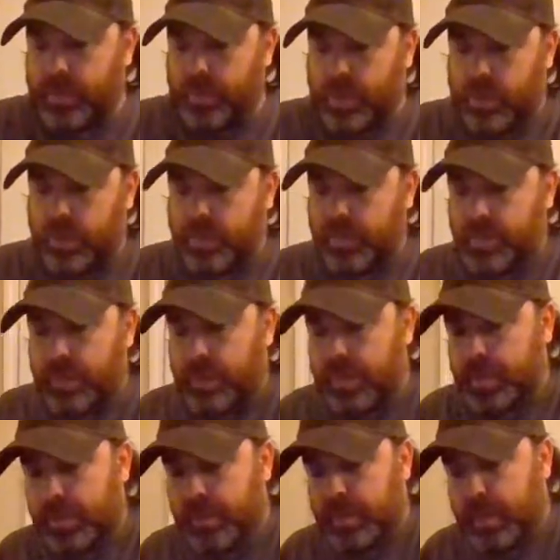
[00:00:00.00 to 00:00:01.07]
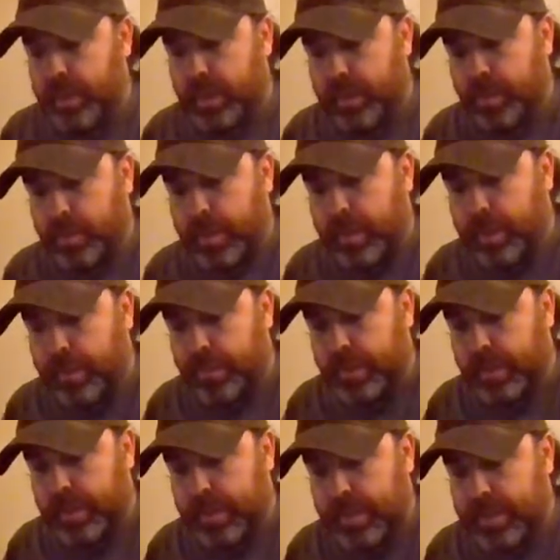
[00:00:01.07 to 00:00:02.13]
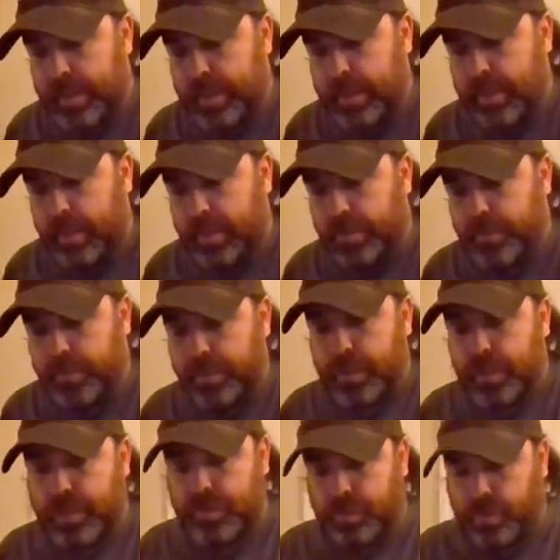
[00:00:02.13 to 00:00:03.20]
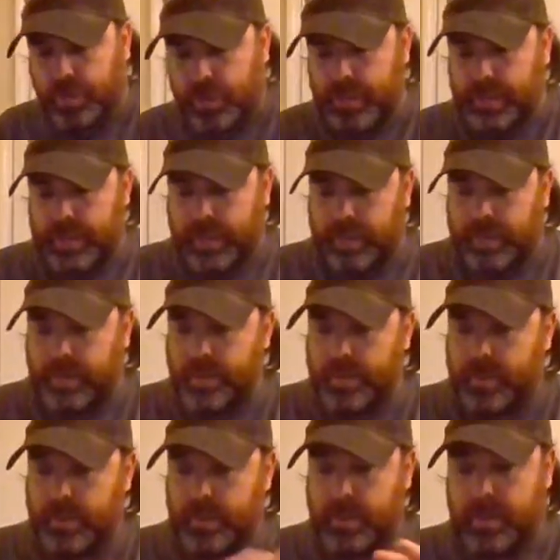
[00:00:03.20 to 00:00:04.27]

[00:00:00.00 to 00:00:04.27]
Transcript: I'm hopeful that I will have at least the first floor done